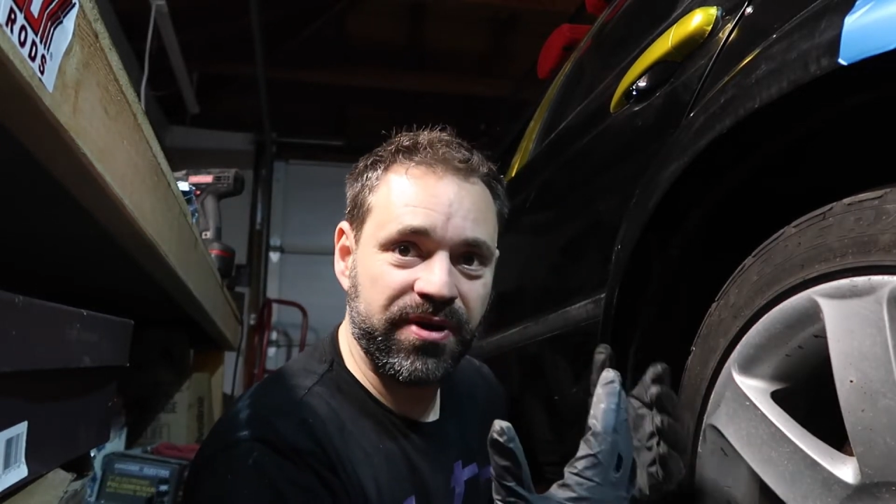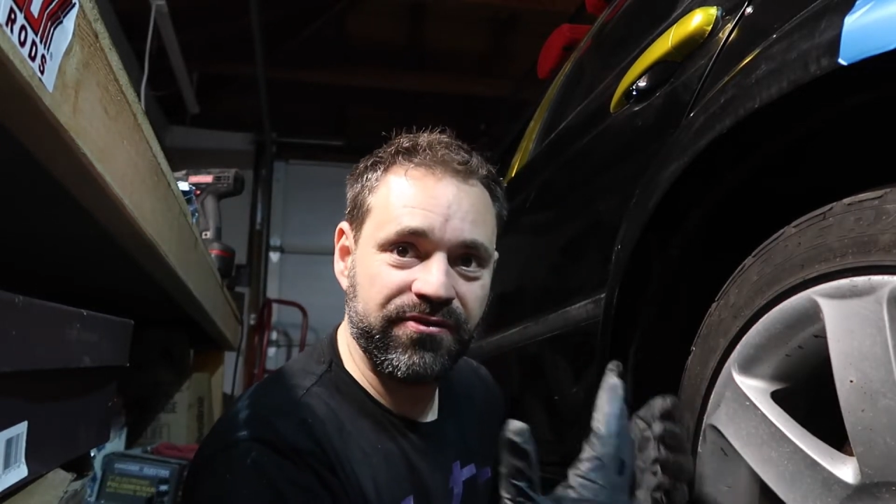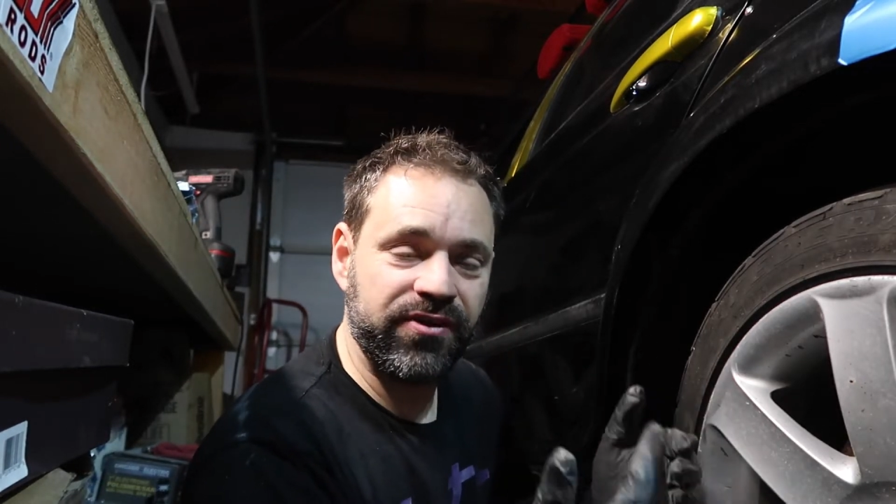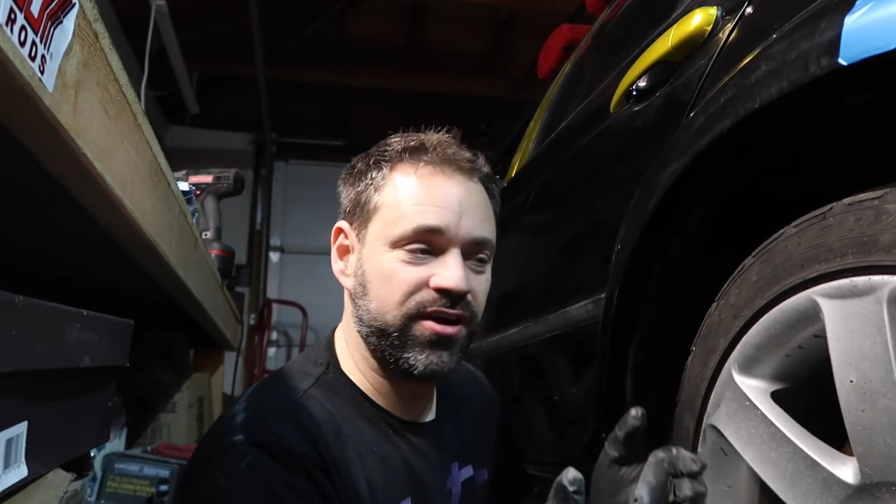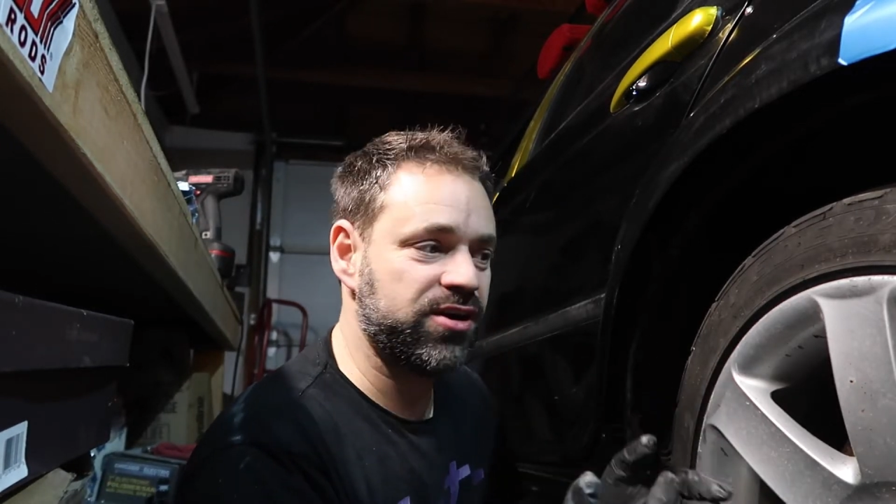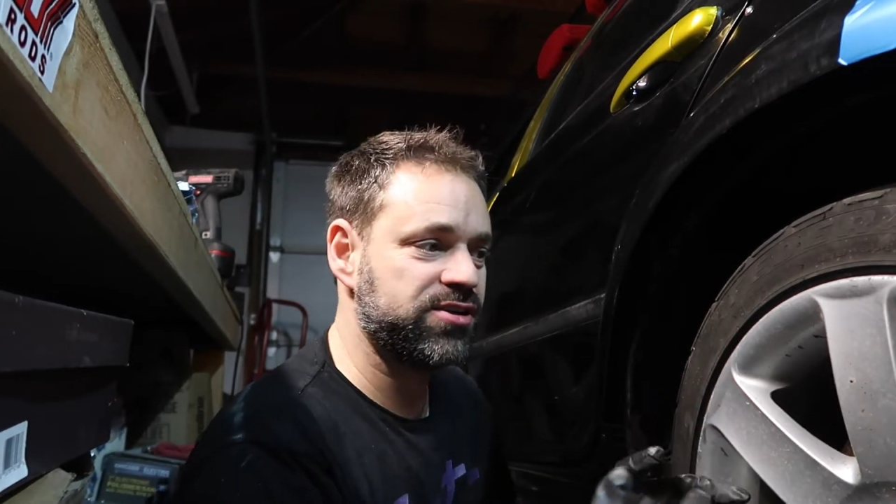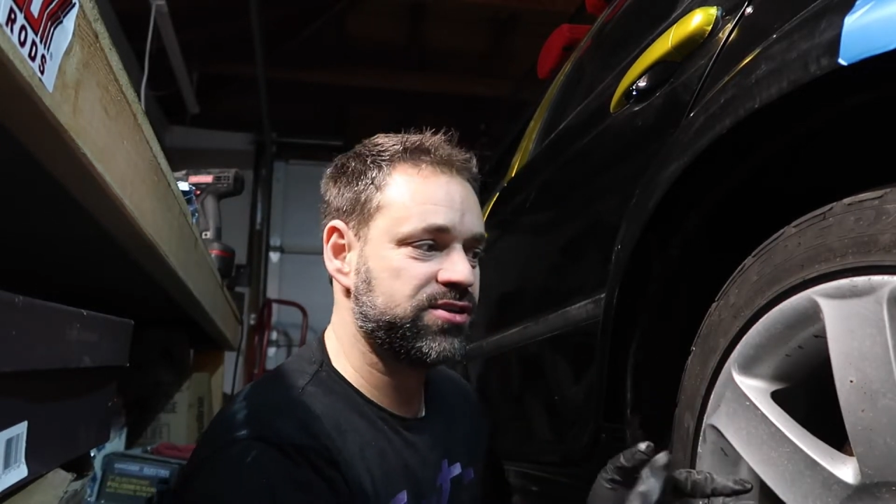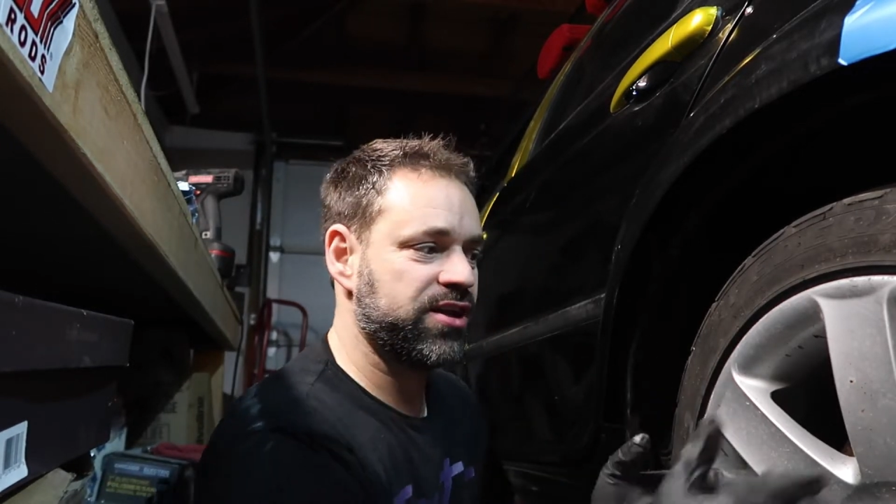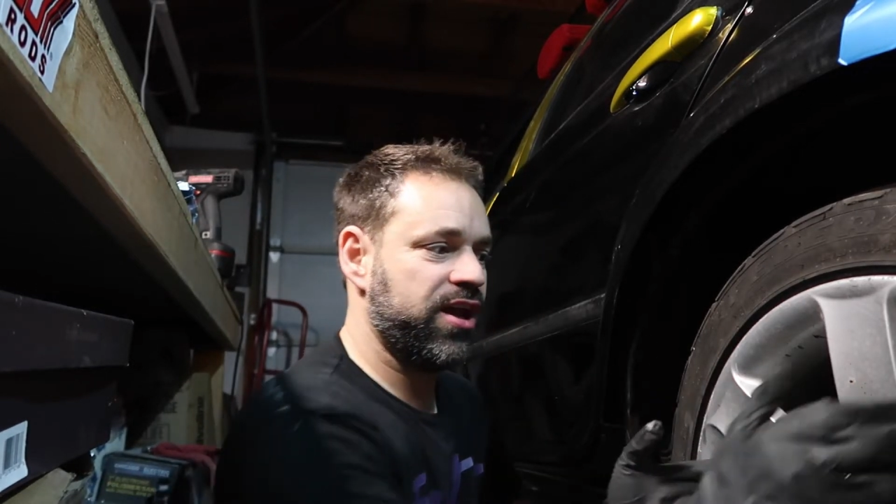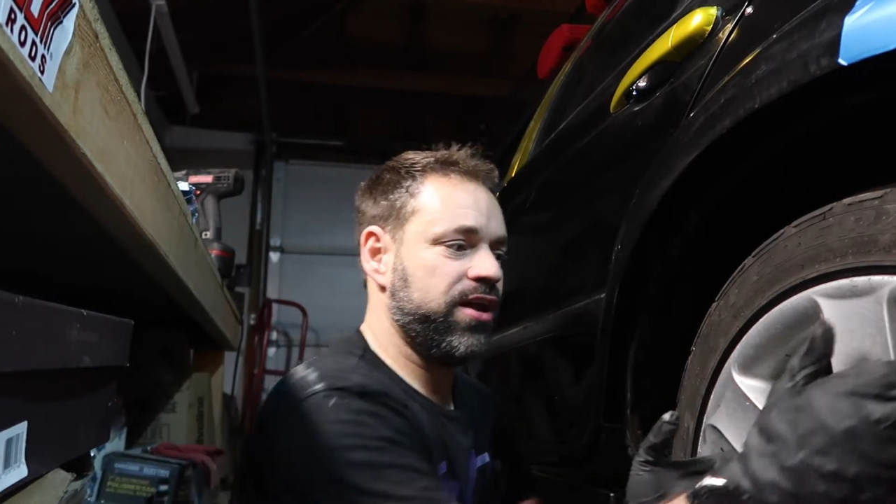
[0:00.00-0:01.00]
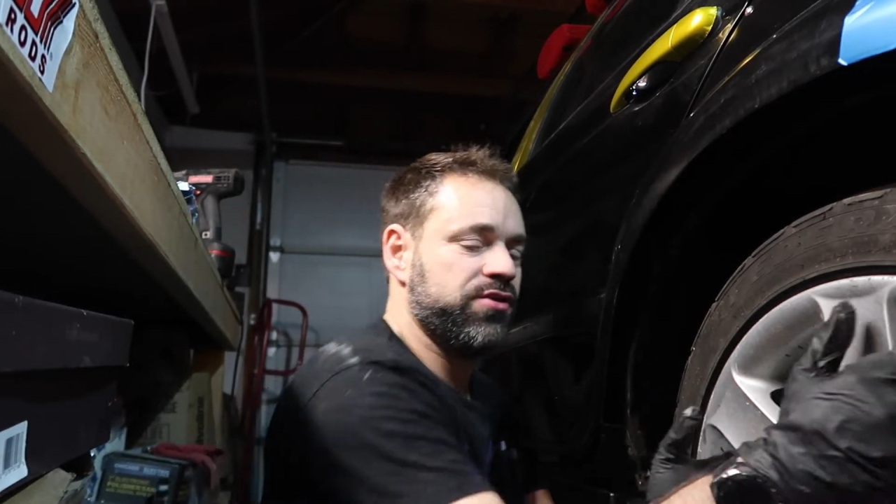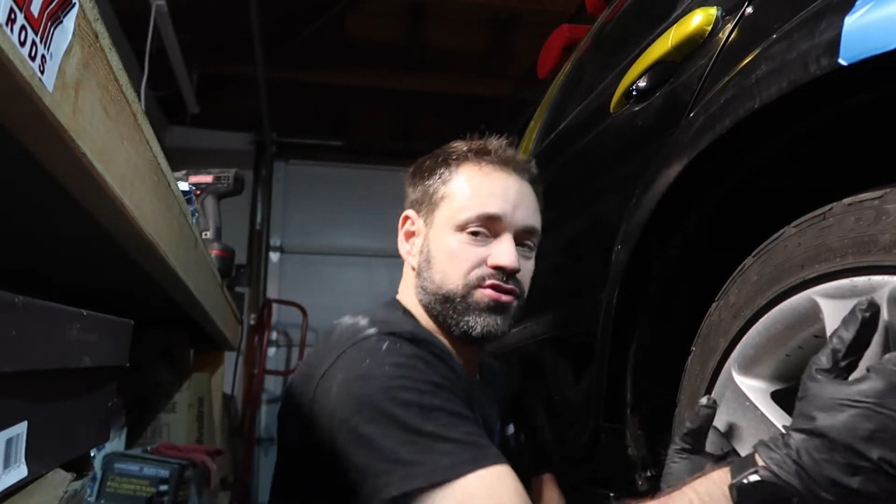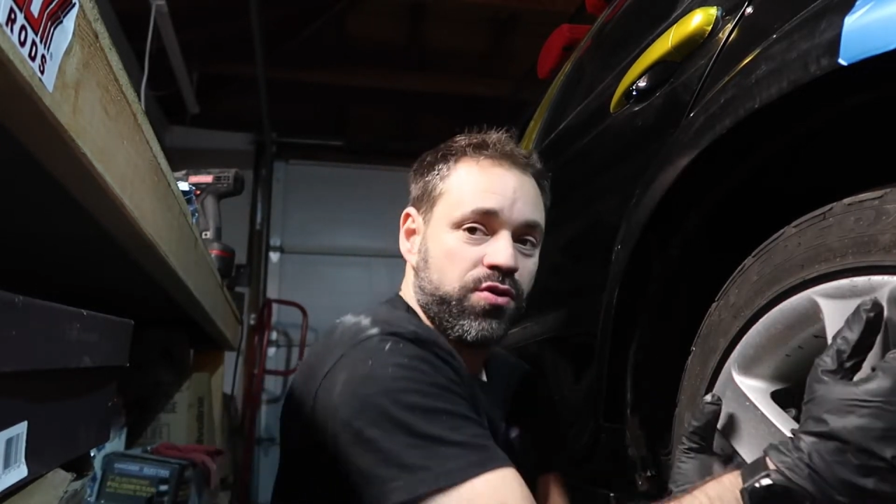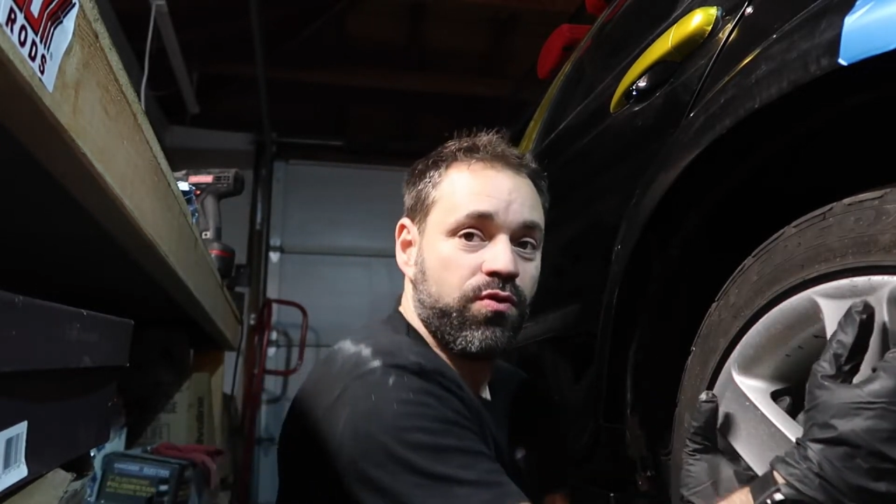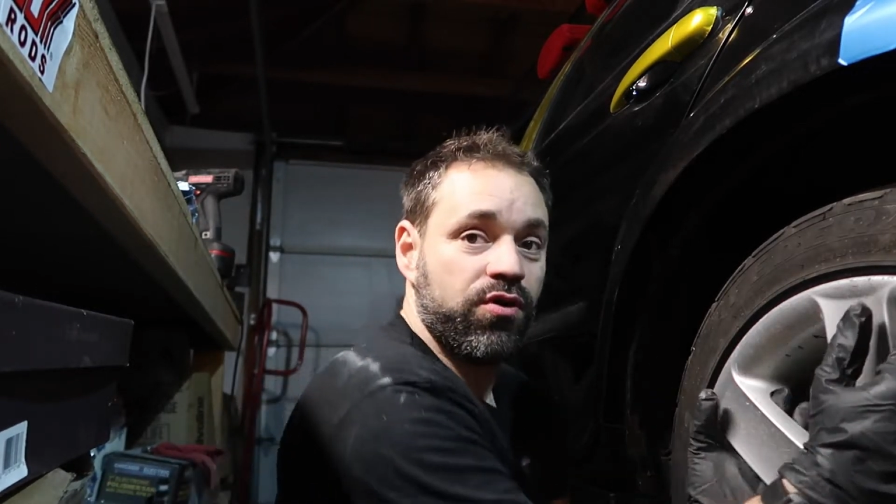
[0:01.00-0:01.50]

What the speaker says: my fingers and so